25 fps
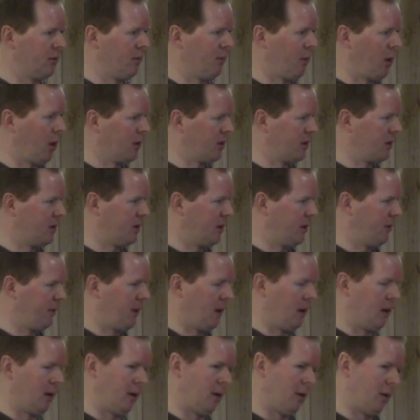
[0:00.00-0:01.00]
of emergency
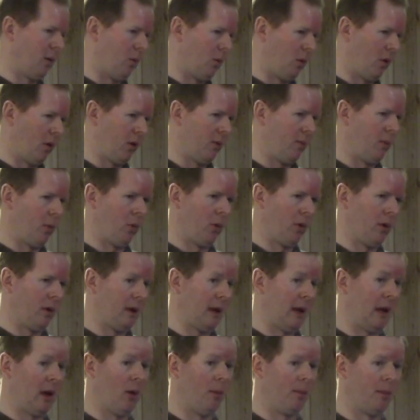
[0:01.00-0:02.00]
funding to the Water Board
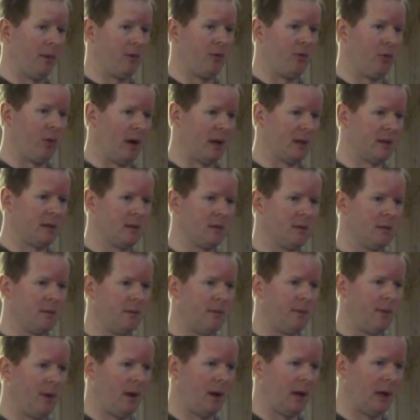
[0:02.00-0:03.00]
to help
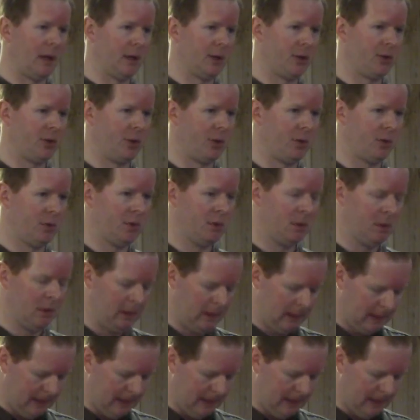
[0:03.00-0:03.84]
address flooding issues.